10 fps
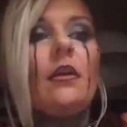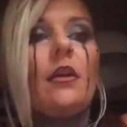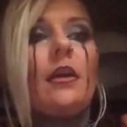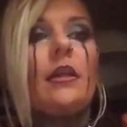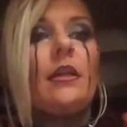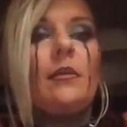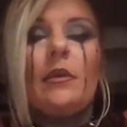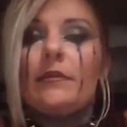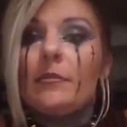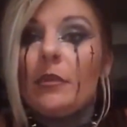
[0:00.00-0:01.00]
Currently, we
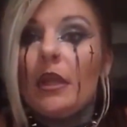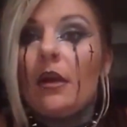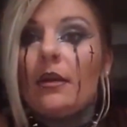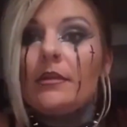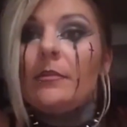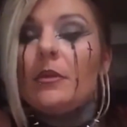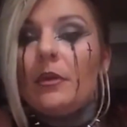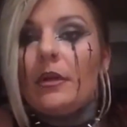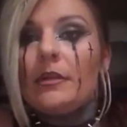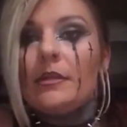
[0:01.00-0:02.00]
have some really awesome
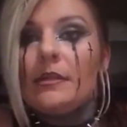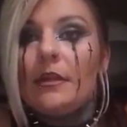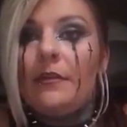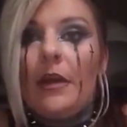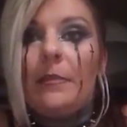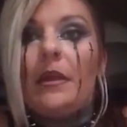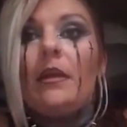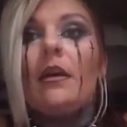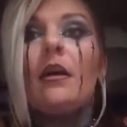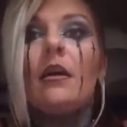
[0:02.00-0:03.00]
tours and stuff
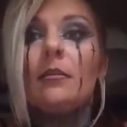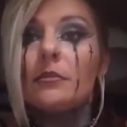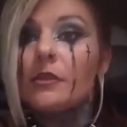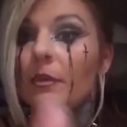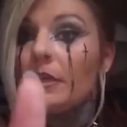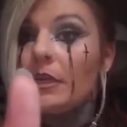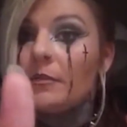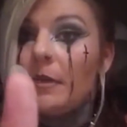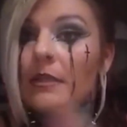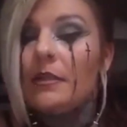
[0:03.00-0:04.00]
happening. Um, just want to
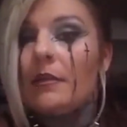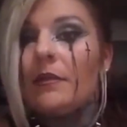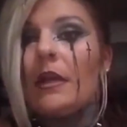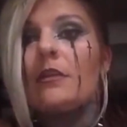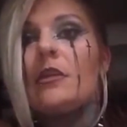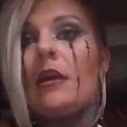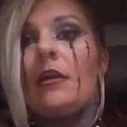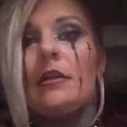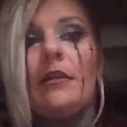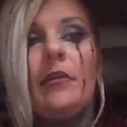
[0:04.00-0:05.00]
touch base and give like a shout
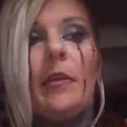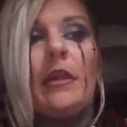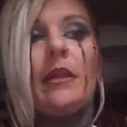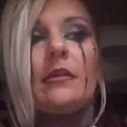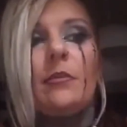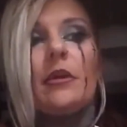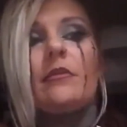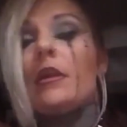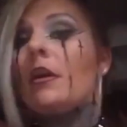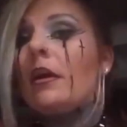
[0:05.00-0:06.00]
out to everybody that's worked
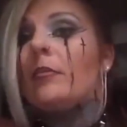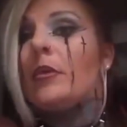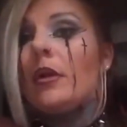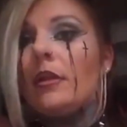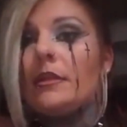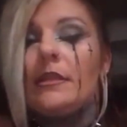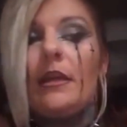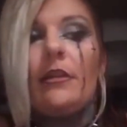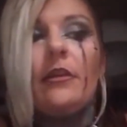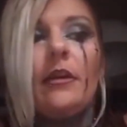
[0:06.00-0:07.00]
really hard and put all this
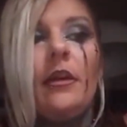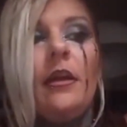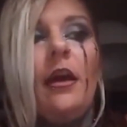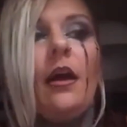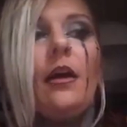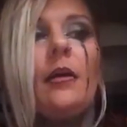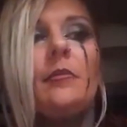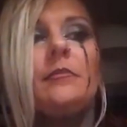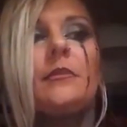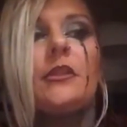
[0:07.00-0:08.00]
together.
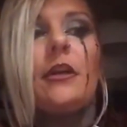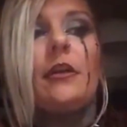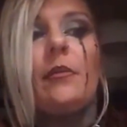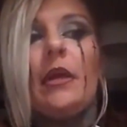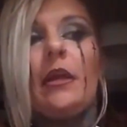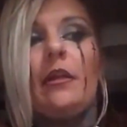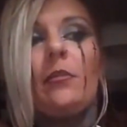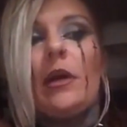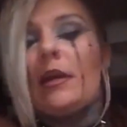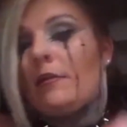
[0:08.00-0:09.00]
Um, starting with
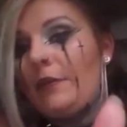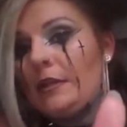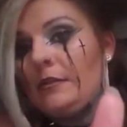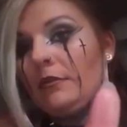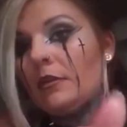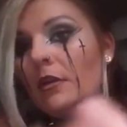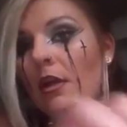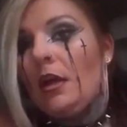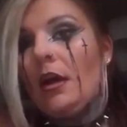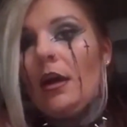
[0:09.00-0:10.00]
Wacken Festival.
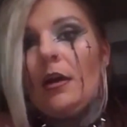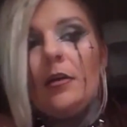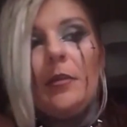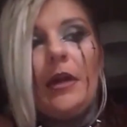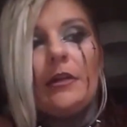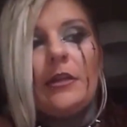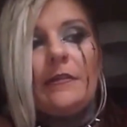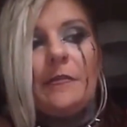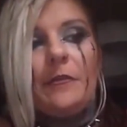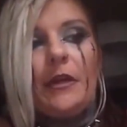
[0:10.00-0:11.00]
Um, I actually
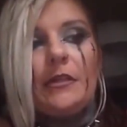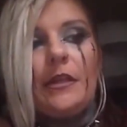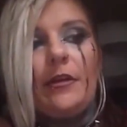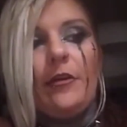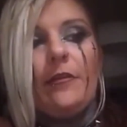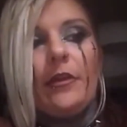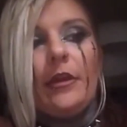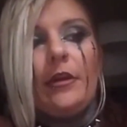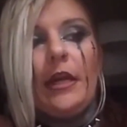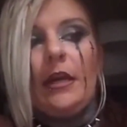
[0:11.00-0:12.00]
have some friends that are over
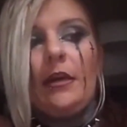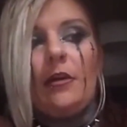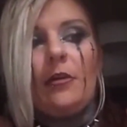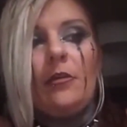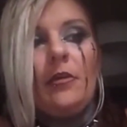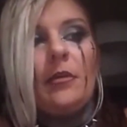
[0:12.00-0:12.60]
there now